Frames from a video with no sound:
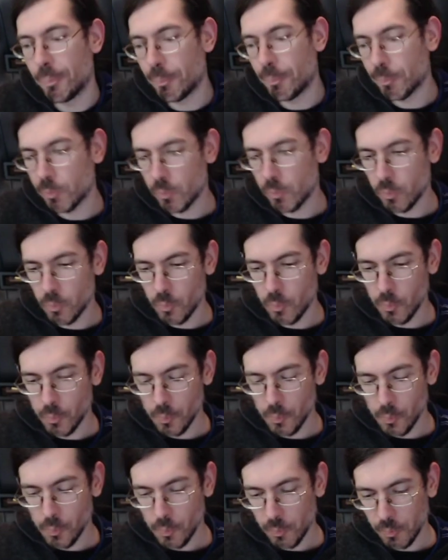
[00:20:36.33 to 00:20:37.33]

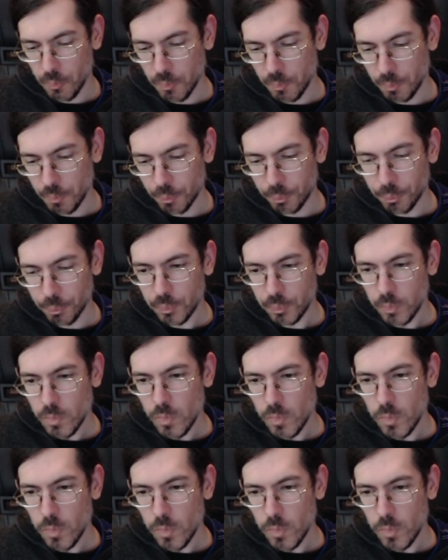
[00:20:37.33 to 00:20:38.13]
(no one is talking)